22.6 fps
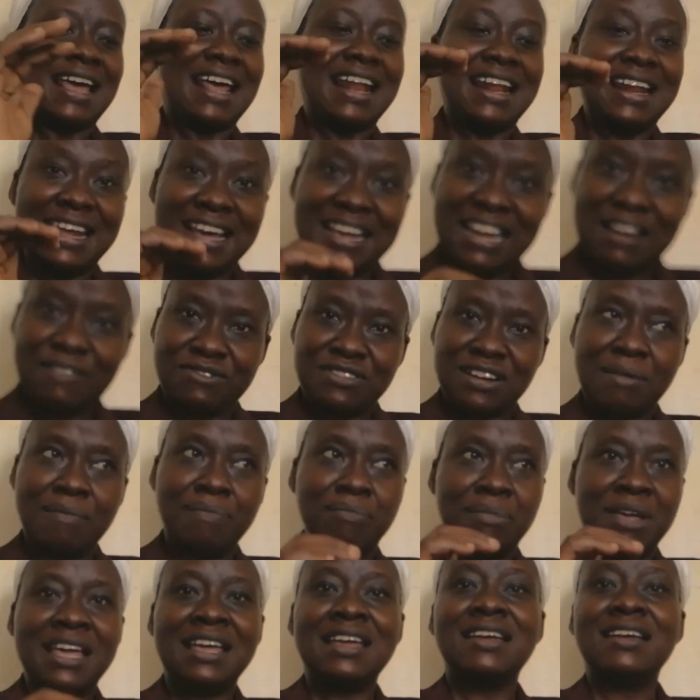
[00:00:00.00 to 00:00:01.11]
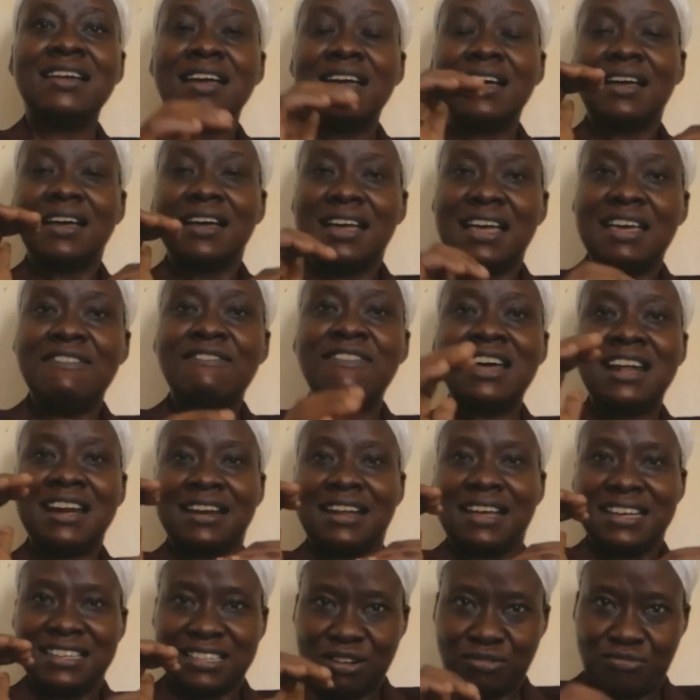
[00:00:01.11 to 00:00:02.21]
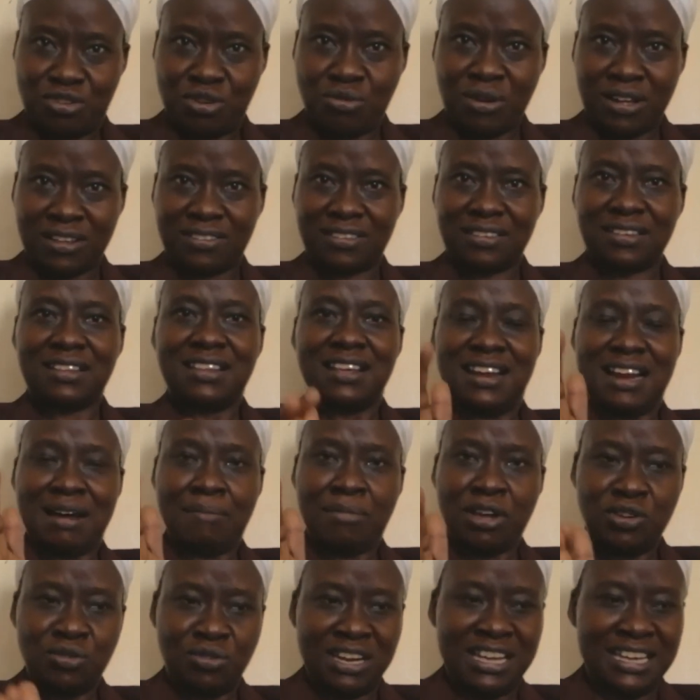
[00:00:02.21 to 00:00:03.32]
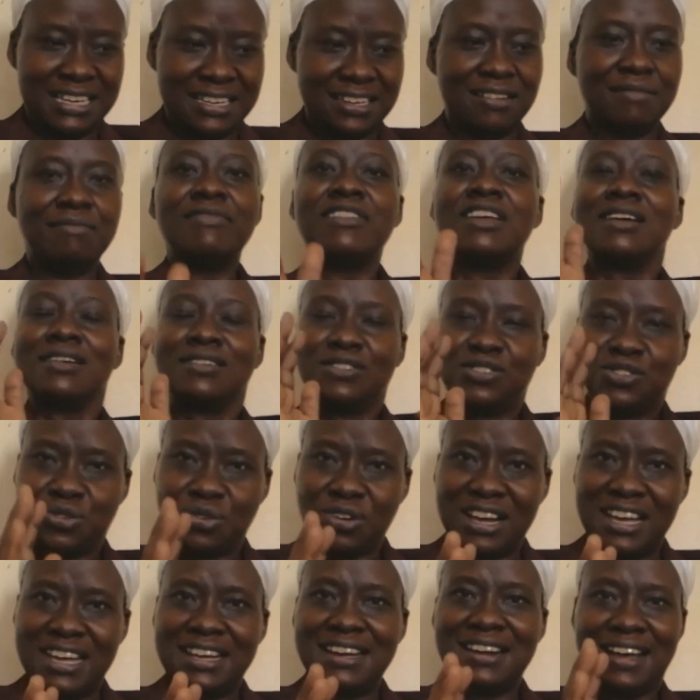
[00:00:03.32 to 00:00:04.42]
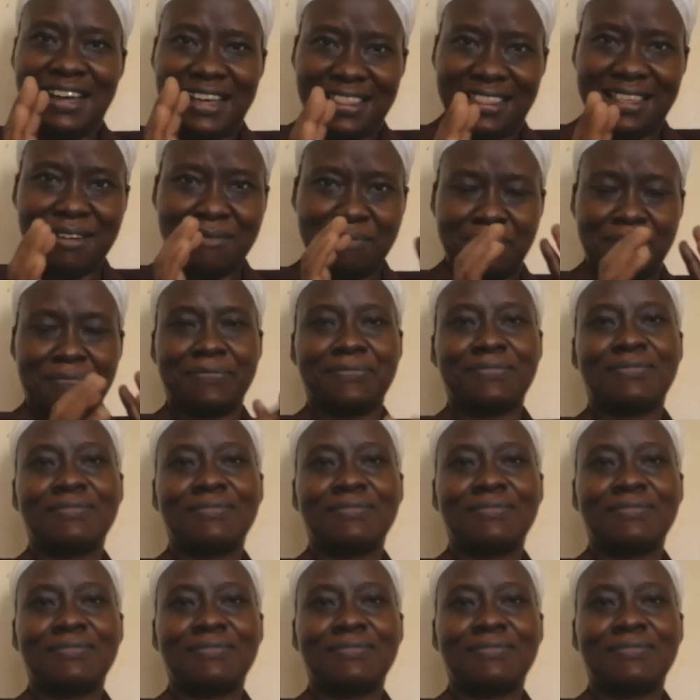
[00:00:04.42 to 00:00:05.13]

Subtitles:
and then after being given the interviewers, the number you need, train them.